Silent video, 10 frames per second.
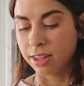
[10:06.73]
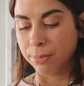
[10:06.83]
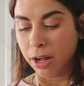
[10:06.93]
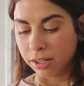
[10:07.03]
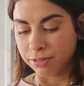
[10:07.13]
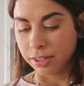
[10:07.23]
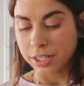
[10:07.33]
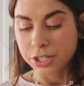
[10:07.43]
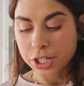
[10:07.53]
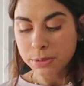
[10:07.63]
the baklava
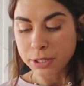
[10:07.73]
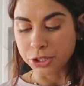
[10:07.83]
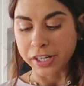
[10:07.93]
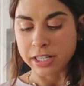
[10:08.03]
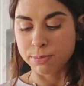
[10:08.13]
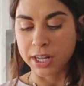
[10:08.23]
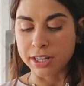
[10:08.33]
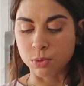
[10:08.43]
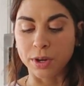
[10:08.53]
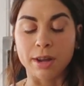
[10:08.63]
Rice Krispie treats
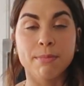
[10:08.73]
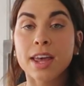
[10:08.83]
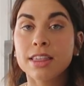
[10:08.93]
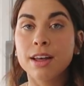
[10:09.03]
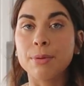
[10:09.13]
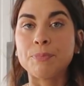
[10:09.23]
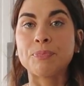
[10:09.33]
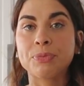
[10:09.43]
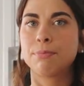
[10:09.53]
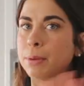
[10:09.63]
because when I made
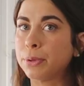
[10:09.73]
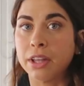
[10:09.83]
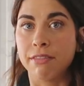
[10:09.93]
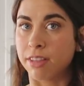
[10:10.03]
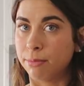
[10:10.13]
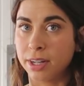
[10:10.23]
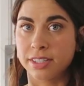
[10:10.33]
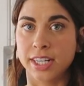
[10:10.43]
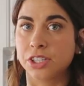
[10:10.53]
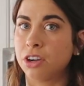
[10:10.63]
them, people loved them on
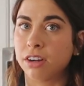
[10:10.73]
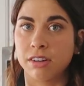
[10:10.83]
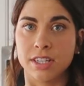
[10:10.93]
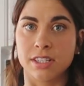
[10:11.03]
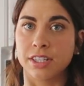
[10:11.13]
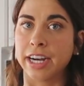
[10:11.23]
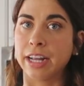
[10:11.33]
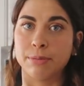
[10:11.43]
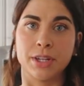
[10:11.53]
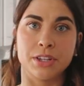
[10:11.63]
TikTok, on
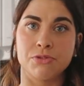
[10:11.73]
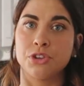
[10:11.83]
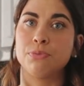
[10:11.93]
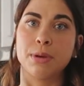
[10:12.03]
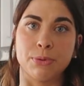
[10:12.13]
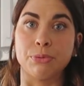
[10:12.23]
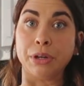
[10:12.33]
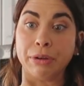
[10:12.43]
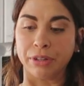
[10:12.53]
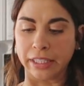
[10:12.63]
Instagram, on YouTube. People
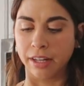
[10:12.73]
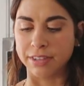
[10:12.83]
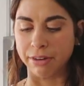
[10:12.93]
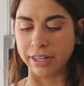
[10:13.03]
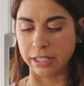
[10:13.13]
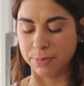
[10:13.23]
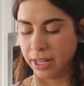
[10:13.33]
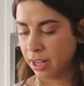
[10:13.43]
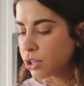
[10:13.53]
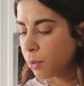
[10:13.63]
really, really love that
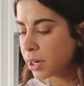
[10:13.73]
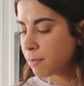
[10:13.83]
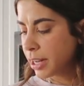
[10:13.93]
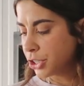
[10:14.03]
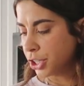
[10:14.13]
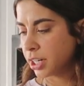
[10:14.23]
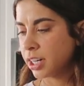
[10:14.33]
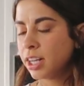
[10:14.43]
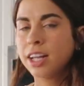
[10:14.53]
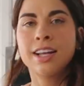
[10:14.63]
recipe. So I wanted to make
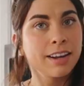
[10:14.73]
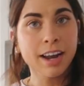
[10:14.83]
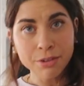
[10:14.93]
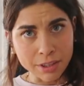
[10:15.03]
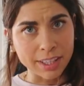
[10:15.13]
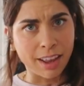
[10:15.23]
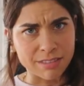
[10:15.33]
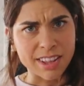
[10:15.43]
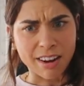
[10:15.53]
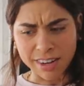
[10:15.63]
sure that I really
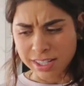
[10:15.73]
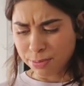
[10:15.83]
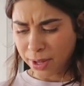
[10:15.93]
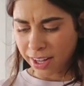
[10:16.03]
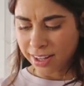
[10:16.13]
loved that recipe.